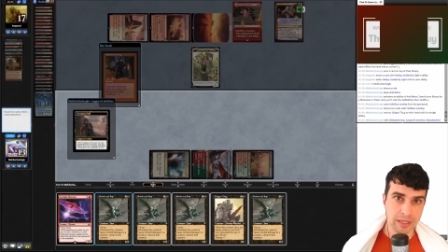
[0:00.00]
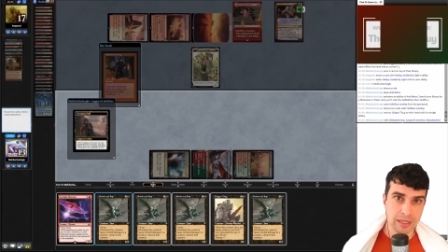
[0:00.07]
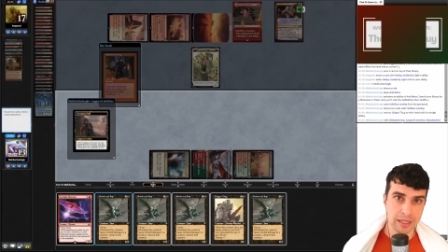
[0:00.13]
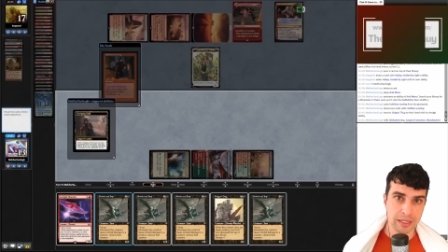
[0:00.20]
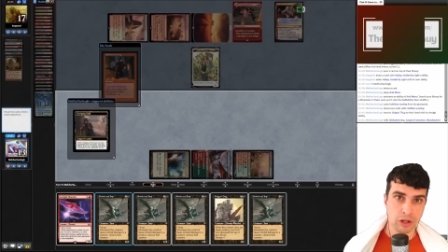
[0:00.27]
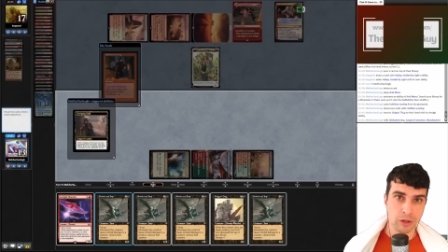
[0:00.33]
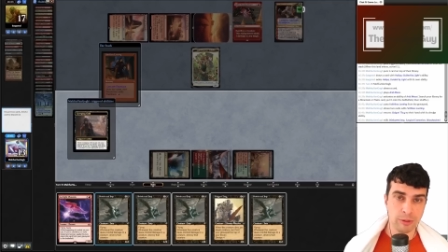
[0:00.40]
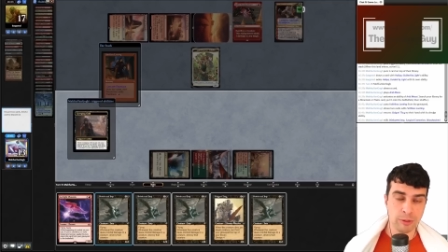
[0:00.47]

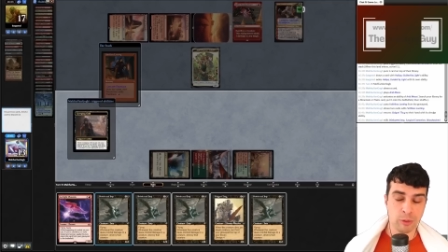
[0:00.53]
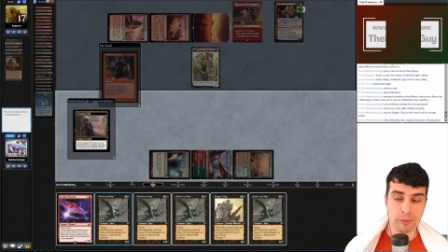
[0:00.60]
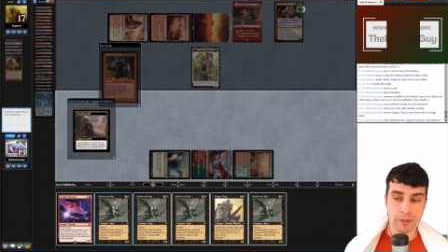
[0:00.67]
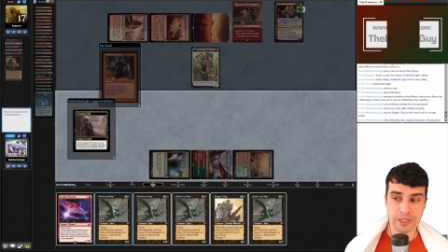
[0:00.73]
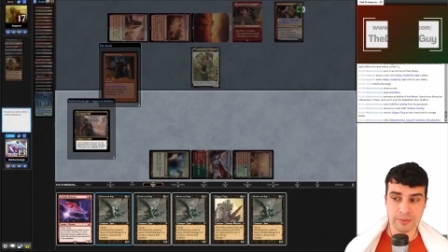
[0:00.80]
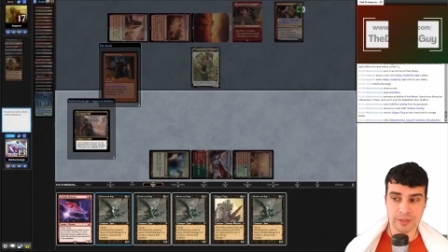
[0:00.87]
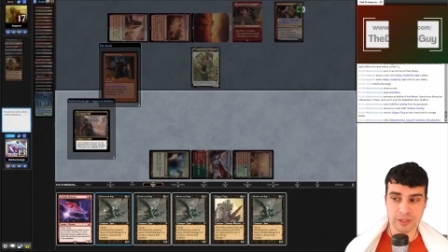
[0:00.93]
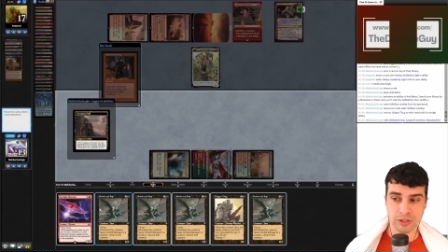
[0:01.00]
and Goblin
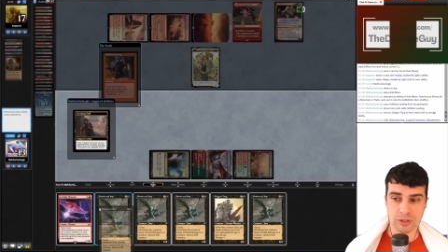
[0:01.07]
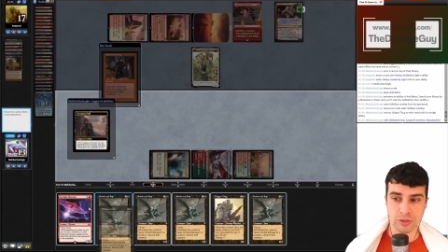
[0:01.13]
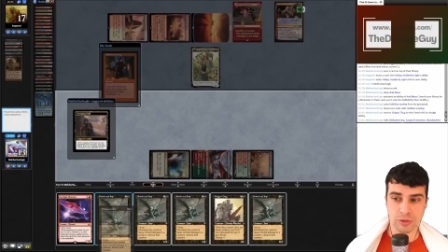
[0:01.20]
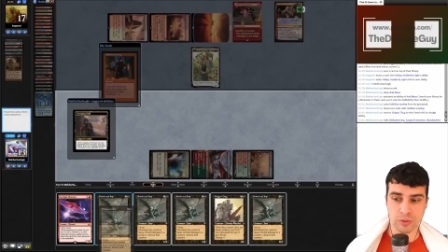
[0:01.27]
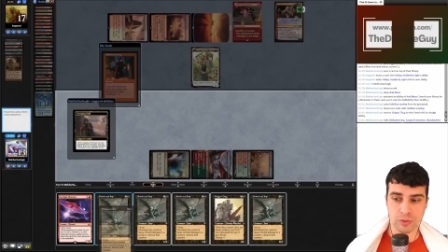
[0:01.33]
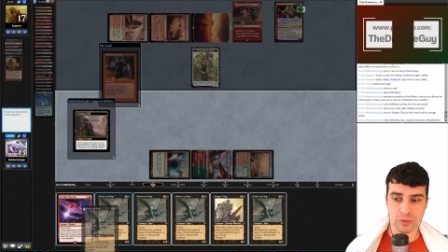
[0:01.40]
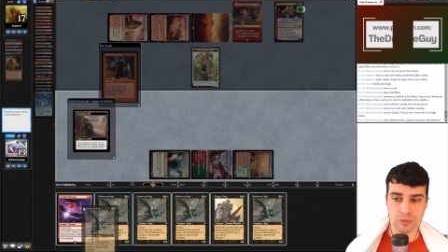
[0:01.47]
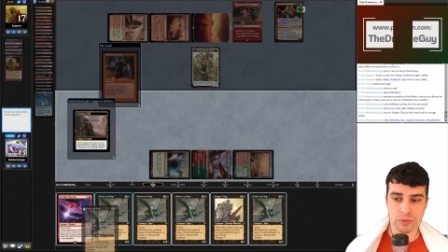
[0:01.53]
Bombardment,
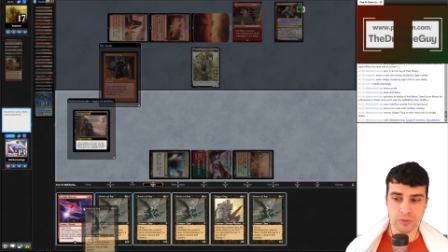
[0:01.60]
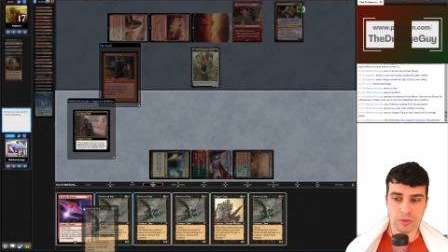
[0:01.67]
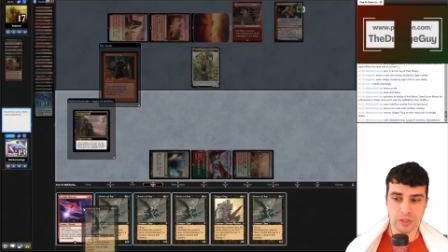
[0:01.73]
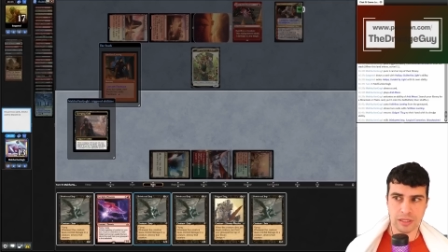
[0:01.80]
so